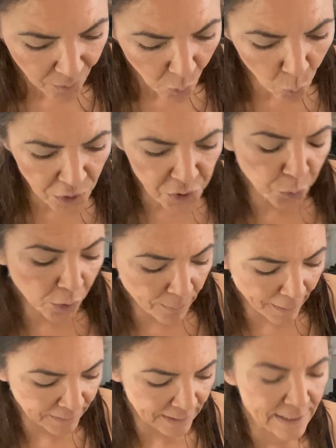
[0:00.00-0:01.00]
What's cool
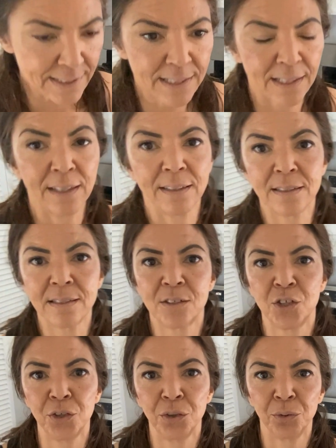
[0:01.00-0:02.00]
about these things
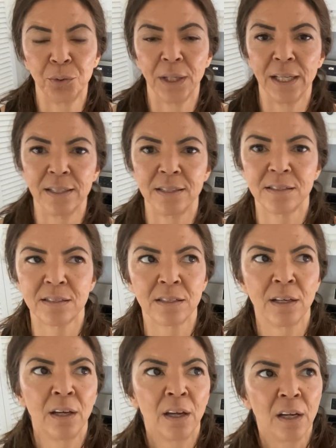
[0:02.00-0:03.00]
too is
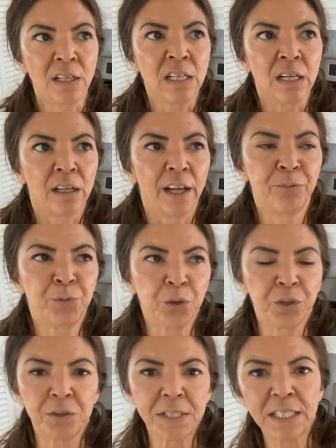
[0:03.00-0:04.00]
if you're
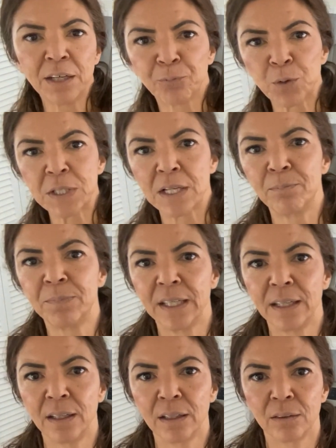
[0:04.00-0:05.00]
using it for
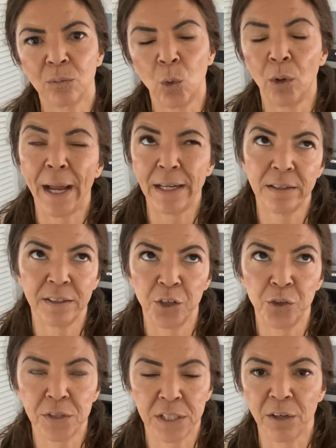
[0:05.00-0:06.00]
something, well, anything
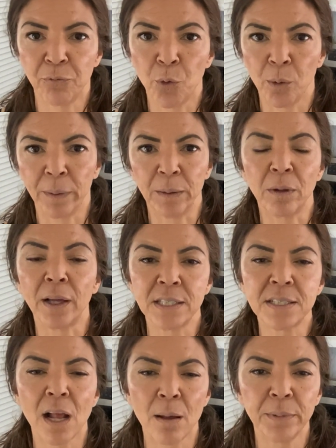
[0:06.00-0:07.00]
you're using it for, but
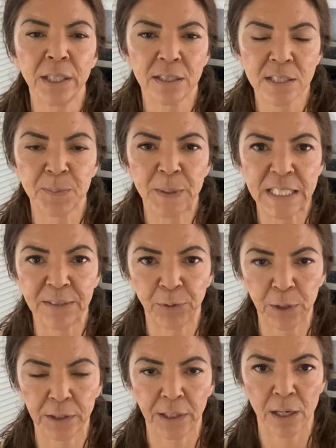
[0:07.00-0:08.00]
insomnia
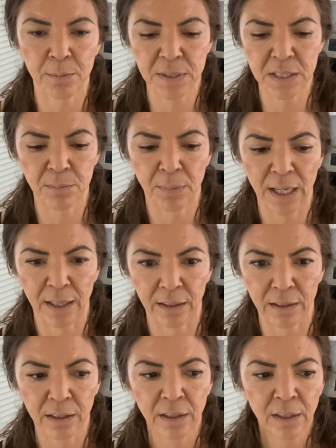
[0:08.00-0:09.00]
specifically comes to mind.